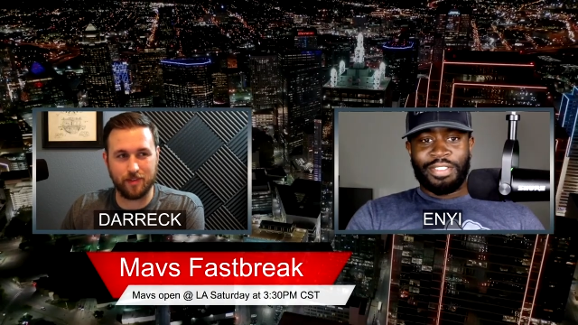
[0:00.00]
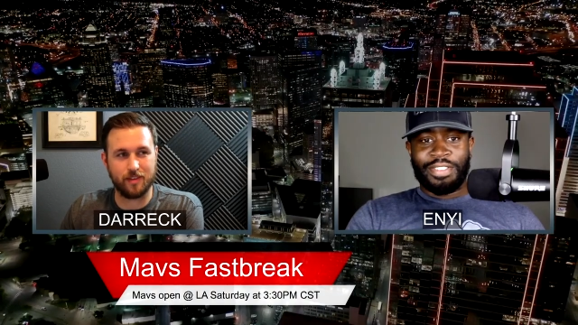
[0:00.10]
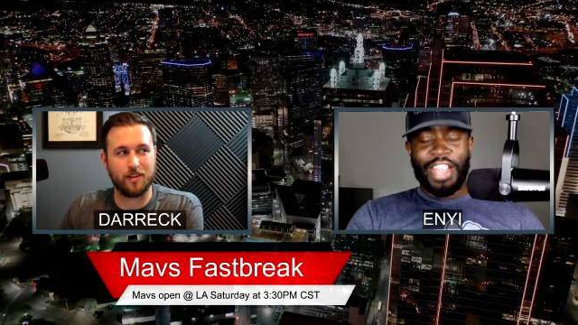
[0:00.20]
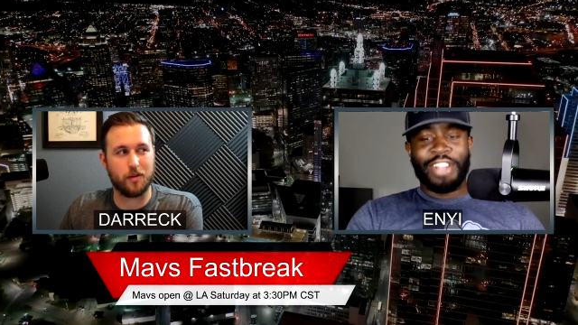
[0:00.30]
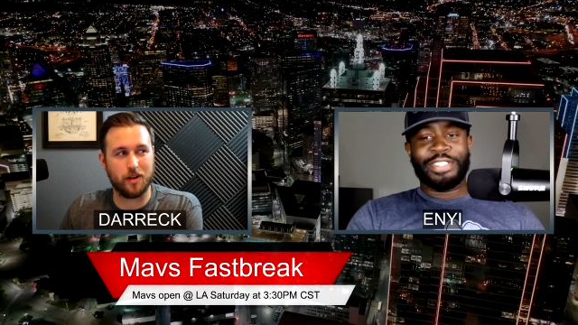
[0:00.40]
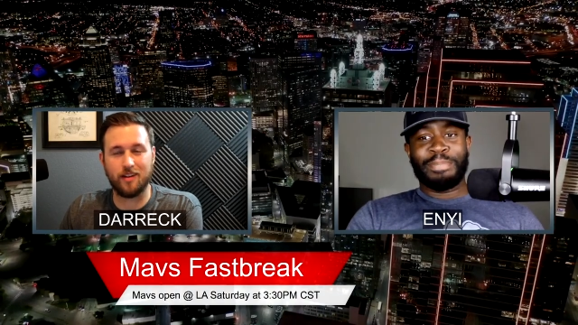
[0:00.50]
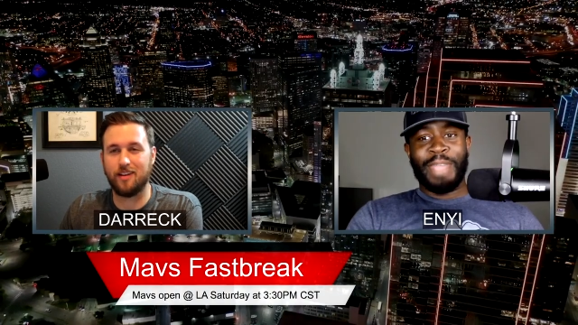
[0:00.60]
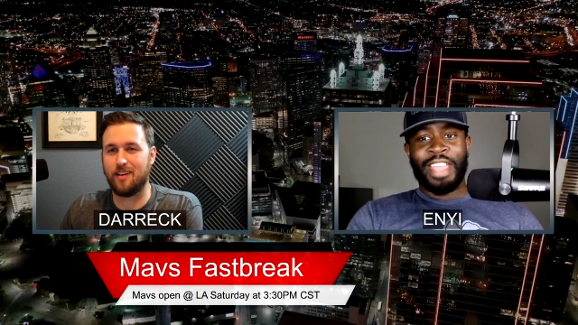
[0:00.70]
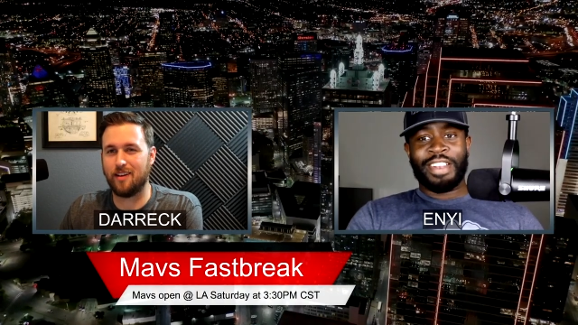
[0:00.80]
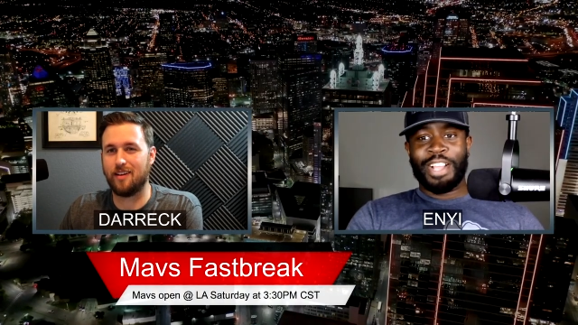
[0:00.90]
Speaker 1: Terance
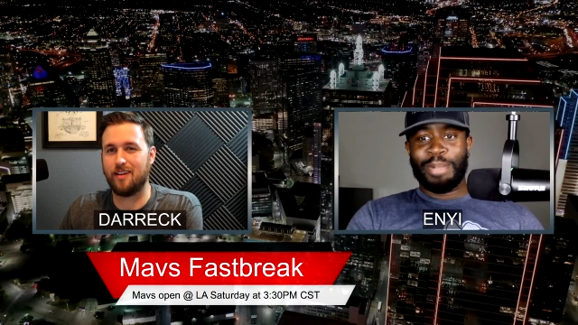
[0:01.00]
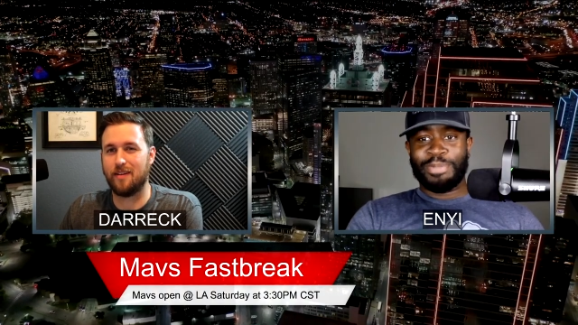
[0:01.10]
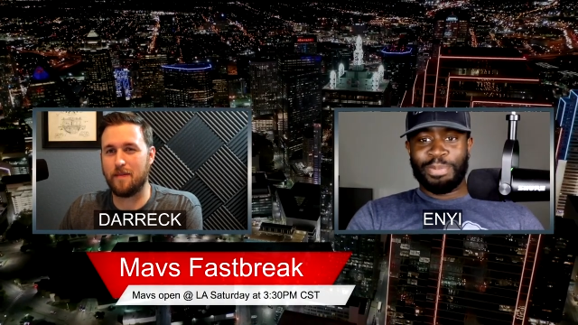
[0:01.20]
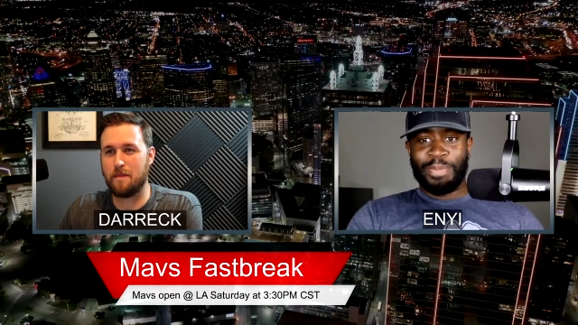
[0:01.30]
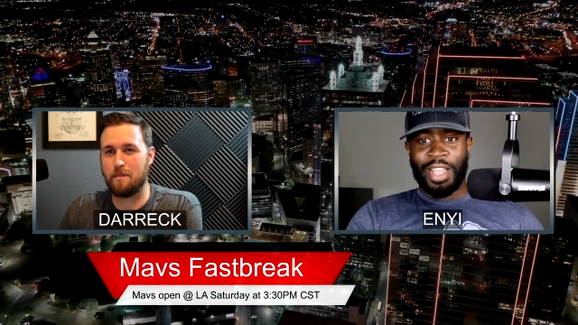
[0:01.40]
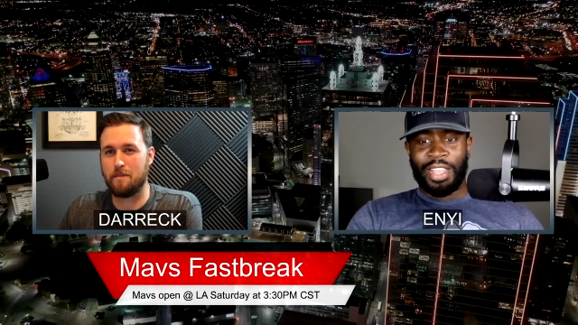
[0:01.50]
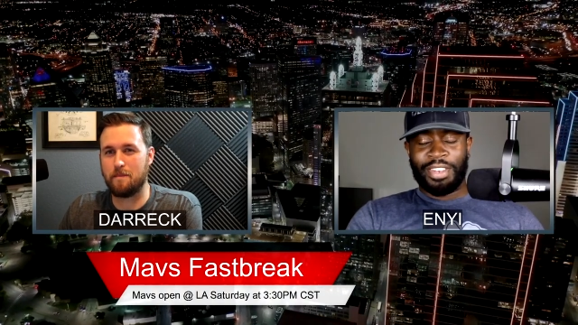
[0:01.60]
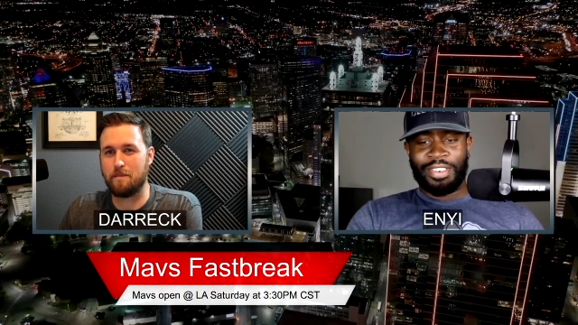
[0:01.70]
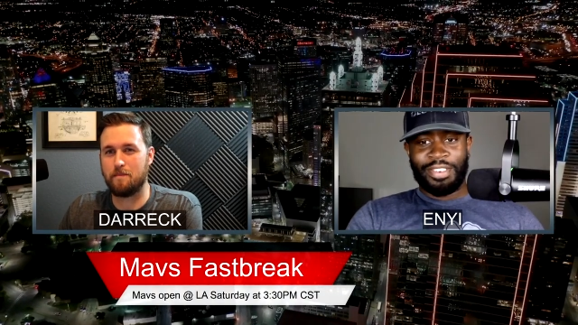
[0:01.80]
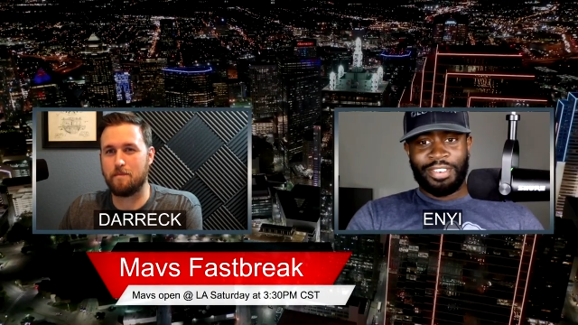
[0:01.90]
Mann comes to mind.
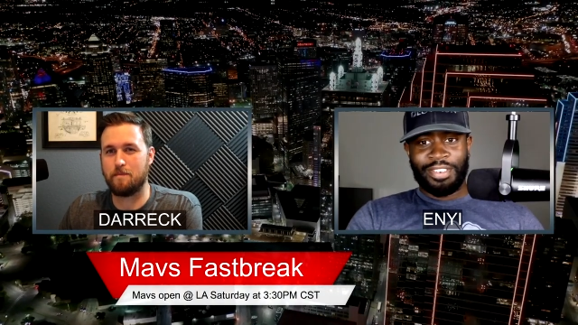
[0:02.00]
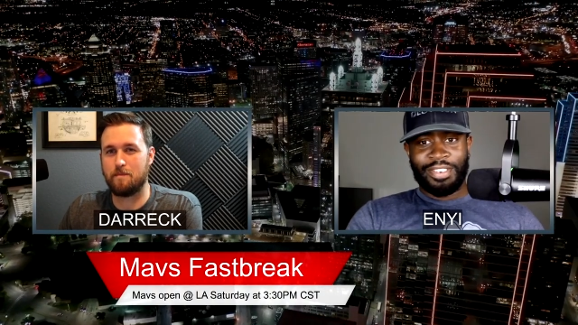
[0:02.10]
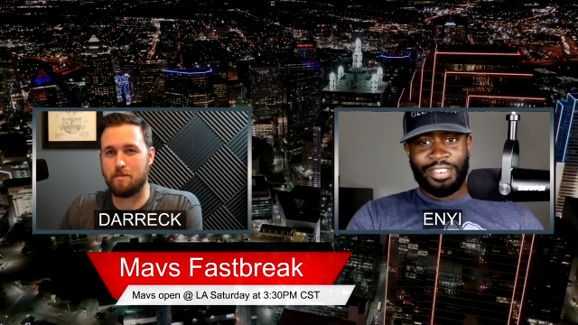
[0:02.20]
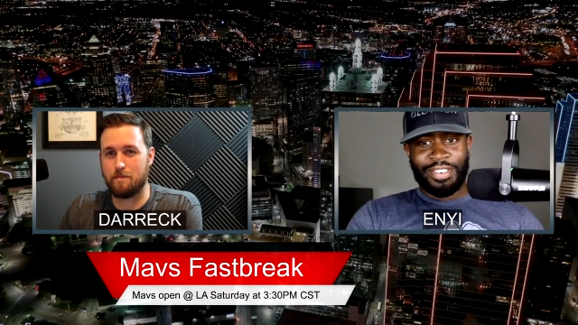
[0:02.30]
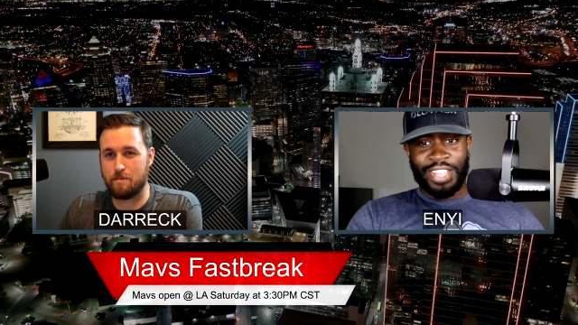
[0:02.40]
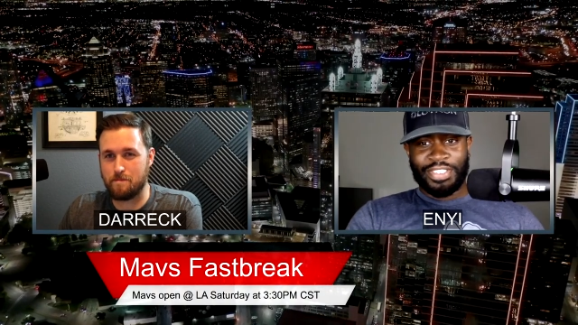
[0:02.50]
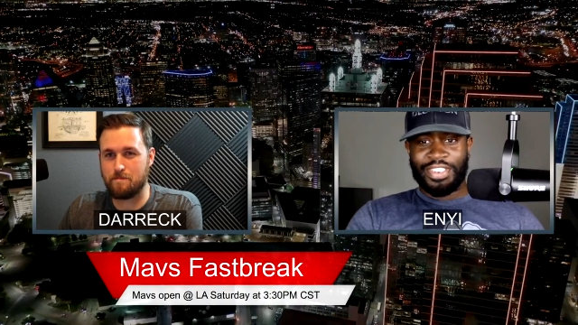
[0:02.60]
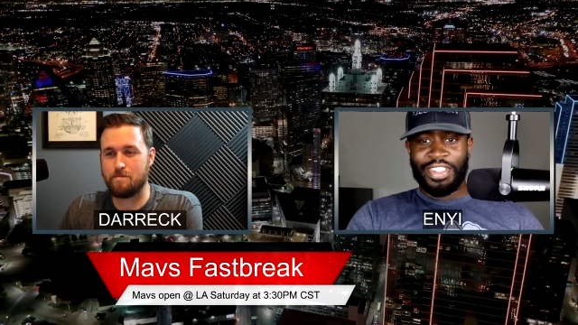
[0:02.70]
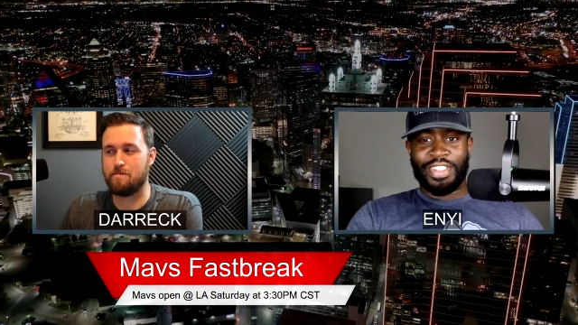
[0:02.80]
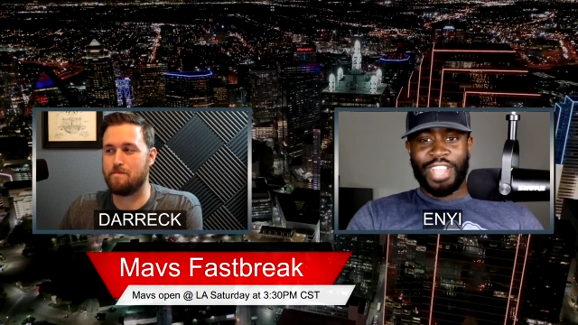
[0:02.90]
That's
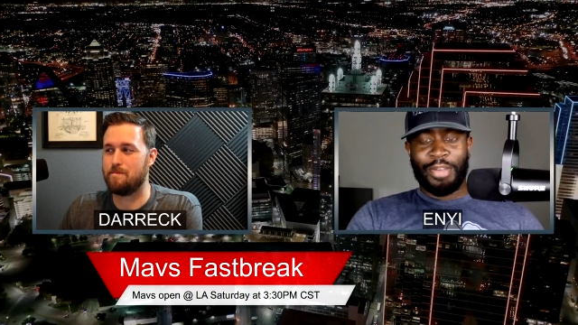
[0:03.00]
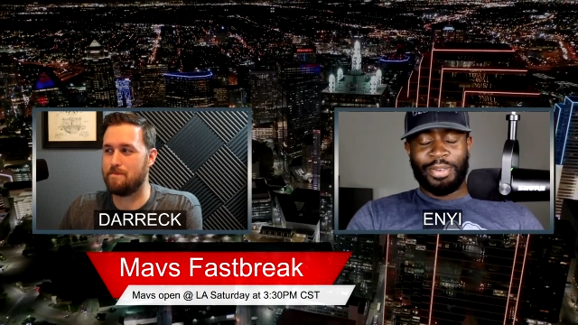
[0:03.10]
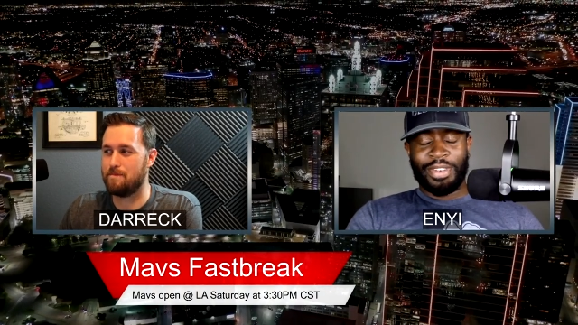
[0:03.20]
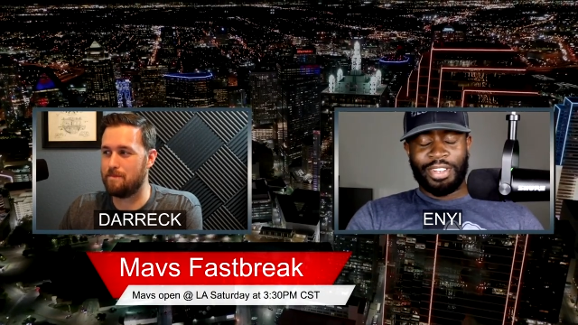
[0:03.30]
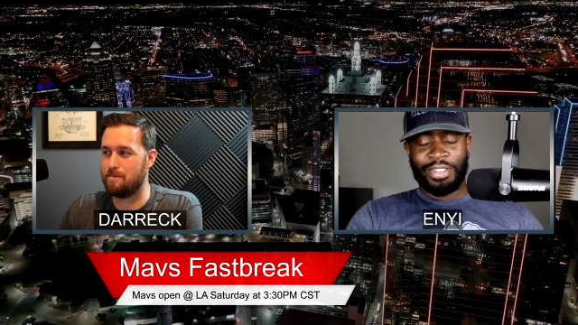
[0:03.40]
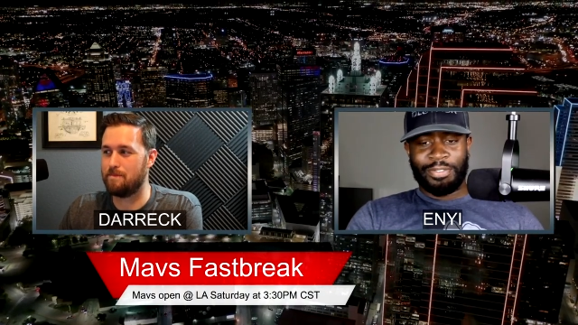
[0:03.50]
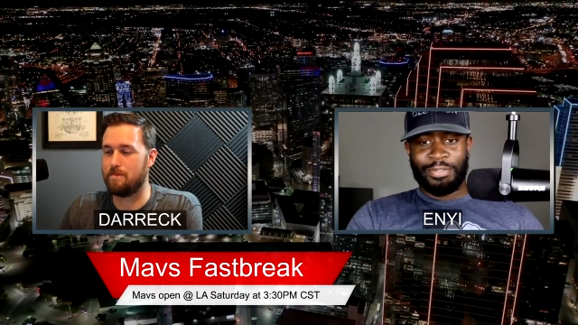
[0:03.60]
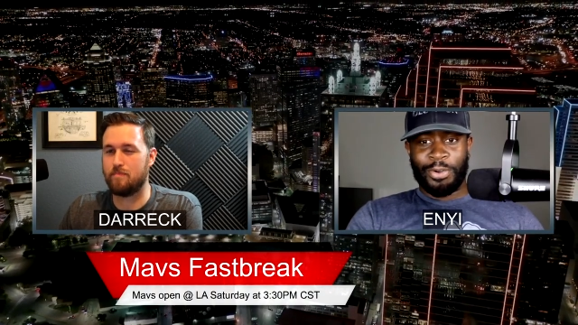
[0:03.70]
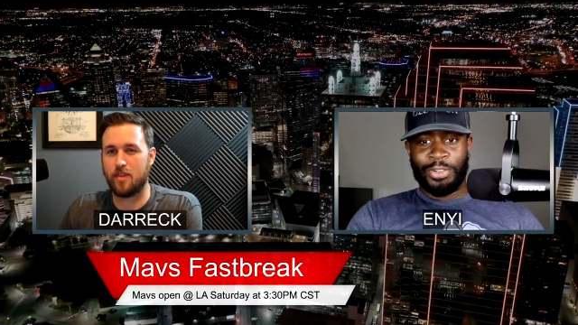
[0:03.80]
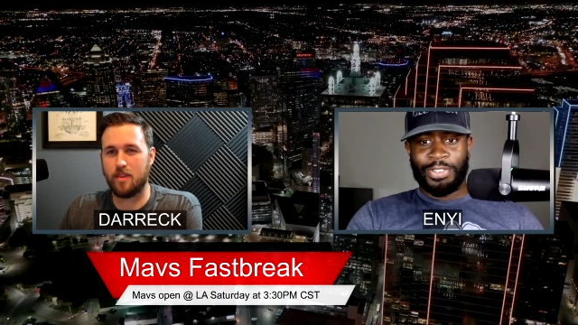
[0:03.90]
another guy we need to look
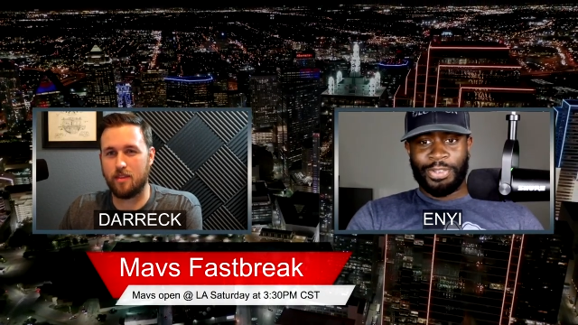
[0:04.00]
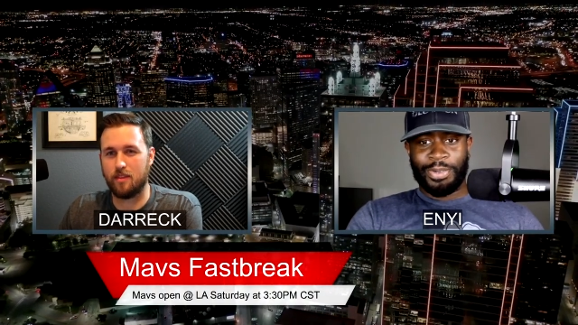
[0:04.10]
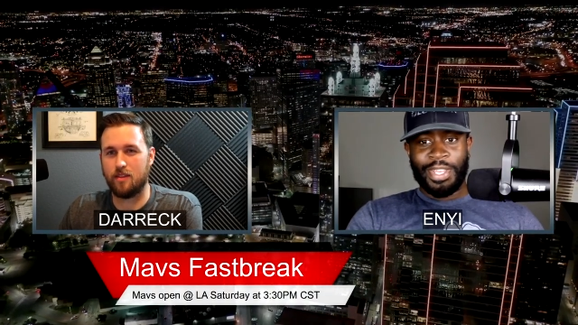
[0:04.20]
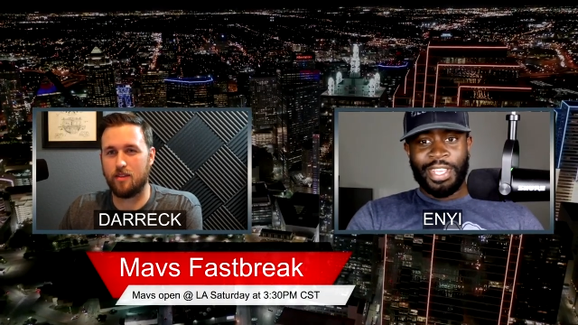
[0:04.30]
forward to.